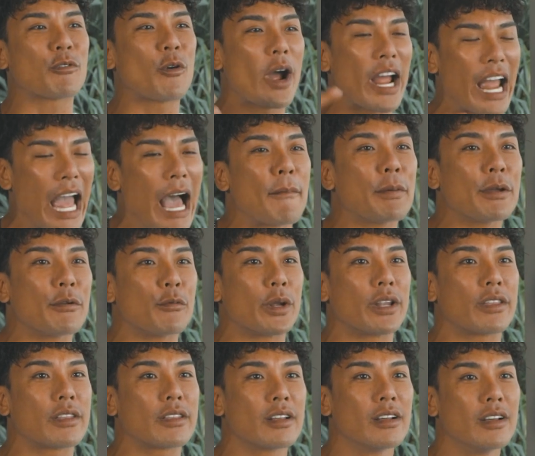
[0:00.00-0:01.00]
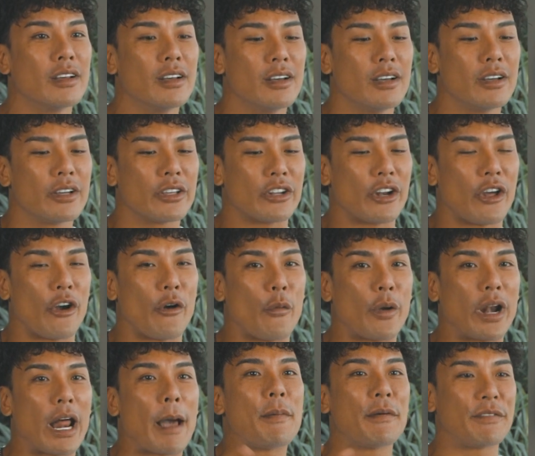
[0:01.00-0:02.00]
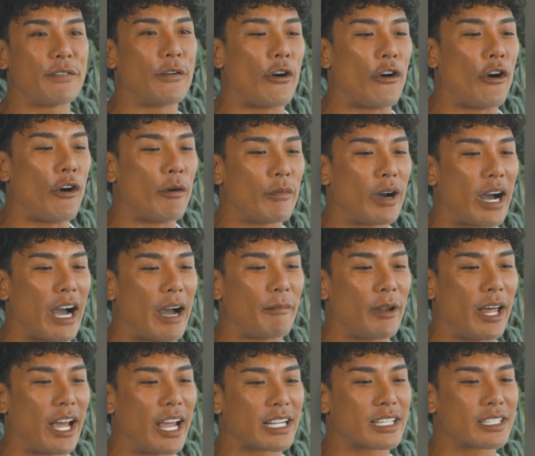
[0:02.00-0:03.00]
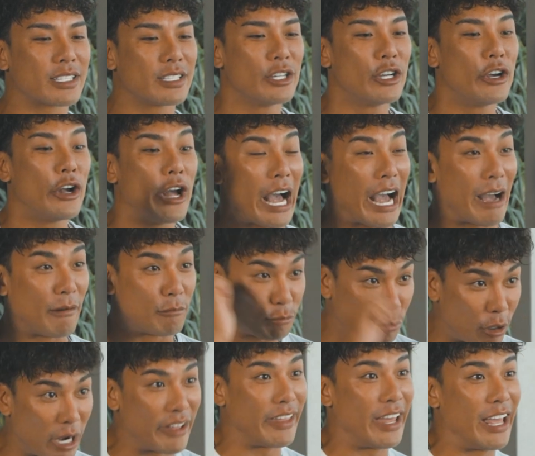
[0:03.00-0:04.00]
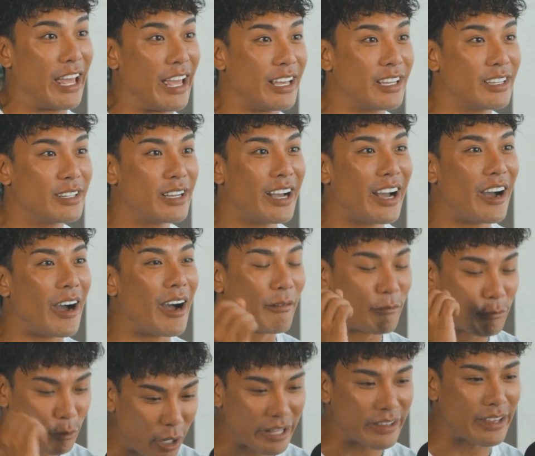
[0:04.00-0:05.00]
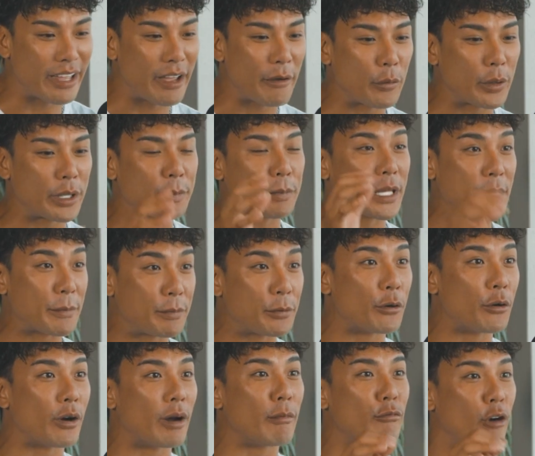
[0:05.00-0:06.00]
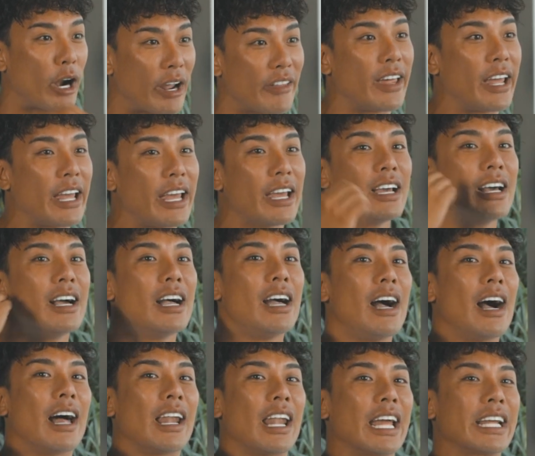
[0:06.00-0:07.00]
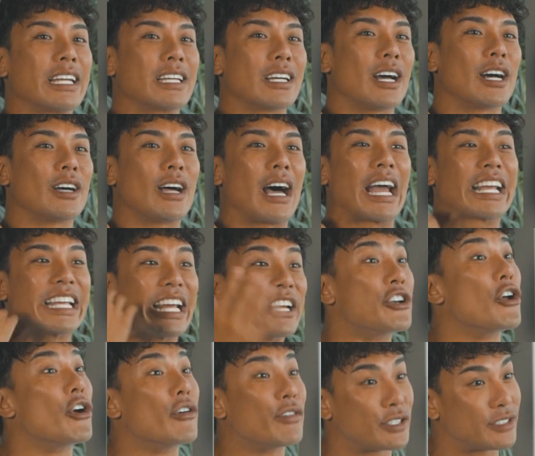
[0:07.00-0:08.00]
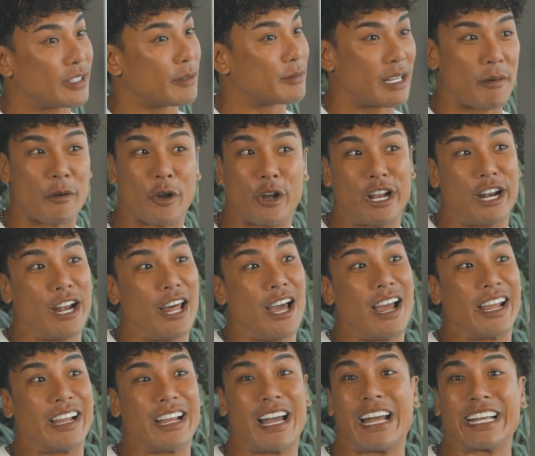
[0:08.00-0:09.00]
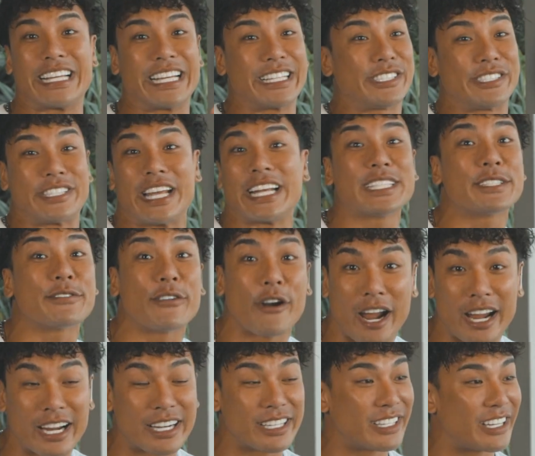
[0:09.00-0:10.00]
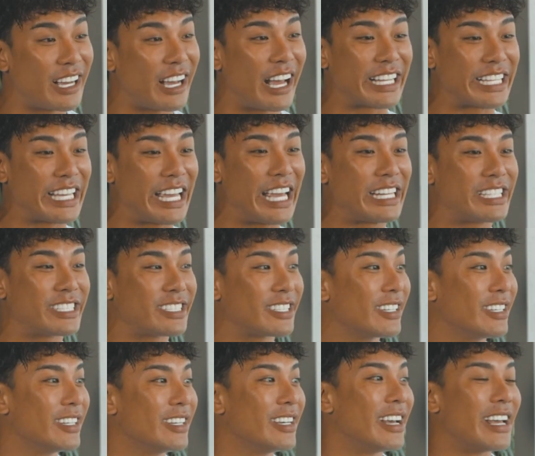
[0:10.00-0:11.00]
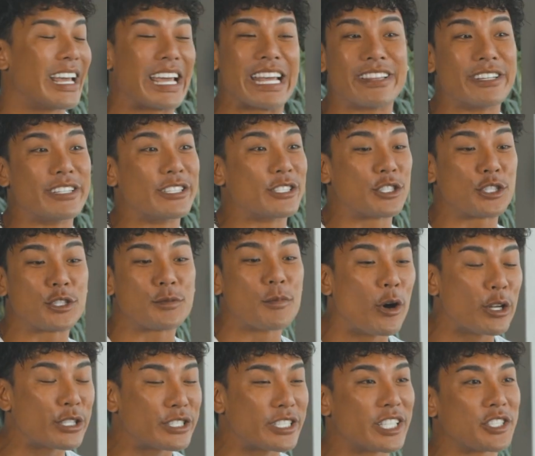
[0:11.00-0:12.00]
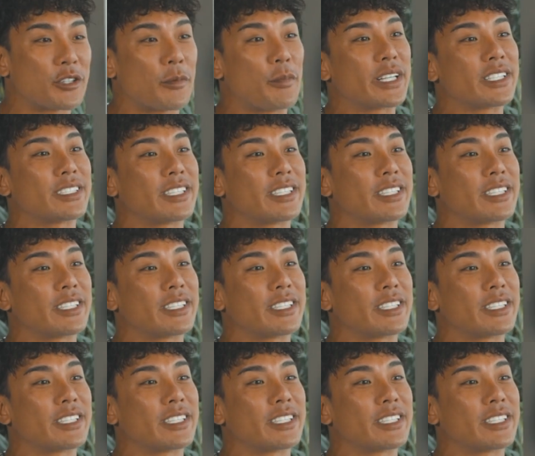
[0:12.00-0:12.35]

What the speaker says: quite happy with, when I perform, I'm right there. I'm right there with people. I'm right there, like I get nervous sometimes, I'm not gonna lie. I get stage fright. I get either small stage or big